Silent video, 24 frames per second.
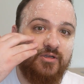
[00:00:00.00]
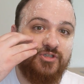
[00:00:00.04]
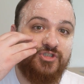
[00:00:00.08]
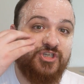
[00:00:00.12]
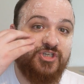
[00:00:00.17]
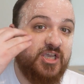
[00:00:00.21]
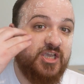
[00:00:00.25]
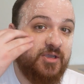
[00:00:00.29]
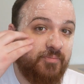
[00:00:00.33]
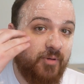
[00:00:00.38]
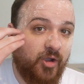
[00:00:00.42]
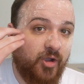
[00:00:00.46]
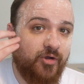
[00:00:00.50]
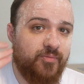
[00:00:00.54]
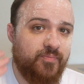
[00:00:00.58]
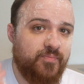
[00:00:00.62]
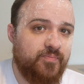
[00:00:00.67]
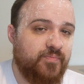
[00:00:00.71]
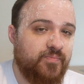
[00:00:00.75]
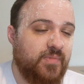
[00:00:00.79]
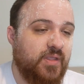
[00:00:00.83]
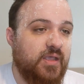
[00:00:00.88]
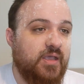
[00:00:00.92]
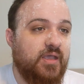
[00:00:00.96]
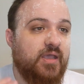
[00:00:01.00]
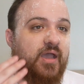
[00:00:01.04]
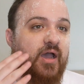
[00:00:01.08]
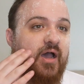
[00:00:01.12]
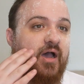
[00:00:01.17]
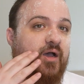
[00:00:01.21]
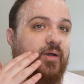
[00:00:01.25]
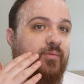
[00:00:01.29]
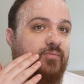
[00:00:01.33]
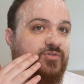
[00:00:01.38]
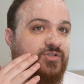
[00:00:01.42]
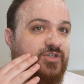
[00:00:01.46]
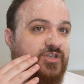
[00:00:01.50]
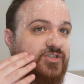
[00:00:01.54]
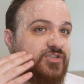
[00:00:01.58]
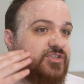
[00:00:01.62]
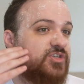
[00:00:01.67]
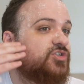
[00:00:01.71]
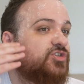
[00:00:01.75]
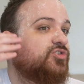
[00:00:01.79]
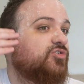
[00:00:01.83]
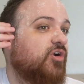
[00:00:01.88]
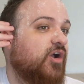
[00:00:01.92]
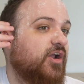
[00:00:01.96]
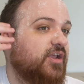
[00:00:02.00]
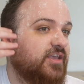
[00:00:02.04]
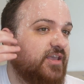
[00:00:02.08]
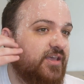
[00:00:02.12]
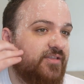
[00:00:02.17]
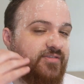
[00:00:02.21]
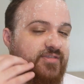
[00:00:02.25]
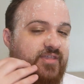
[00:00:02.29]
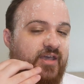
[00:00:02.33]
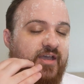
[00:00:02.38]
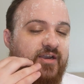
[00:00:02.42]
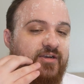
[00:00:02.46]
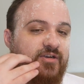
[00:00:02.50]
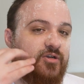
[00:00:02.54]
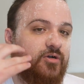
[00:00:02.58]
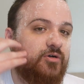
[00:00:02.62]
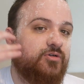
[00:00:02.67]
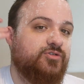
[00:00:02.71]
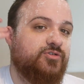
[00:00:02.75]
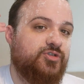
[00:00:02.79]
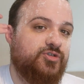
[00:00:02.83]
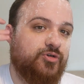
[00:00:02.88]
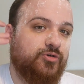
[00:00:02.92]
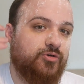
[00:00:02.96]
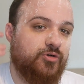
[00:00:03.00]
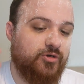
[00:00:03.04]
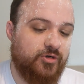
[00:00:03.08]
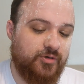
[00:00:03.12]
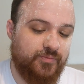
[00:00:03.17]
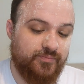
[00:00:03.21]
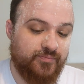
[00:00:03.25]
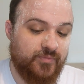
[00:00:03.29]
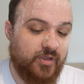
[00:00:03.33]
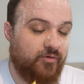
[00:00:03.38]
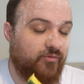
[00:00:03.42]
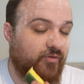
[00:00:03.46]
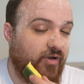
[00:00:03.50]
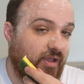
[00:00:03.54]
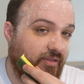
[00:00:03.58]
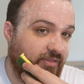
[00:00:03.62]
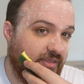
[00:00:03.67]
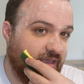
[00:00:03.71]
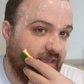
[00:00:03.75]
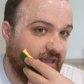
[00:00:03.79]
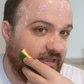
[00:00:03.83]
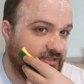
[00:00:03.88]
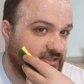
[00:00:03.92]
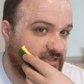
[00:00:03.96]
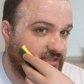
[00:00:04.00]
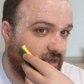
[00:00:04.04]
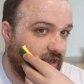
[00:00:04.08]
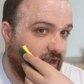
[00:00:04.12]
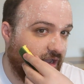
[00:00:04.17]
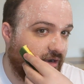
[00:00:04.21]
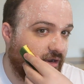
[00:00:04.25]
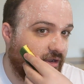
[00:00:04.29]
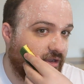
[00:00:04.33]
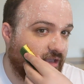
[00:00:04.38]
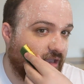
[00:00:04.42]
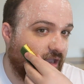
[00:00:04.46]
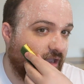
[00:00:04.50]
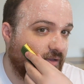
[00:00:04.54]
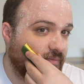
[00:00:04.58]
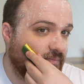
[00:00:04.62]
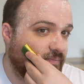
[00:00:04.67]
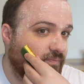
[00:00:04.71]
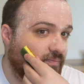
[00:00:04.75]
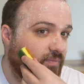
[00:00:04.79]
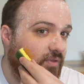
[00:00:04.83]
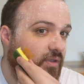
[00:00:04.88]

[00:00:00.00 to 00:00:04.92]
cheekbone, just to try and get that contour around the outside, okay?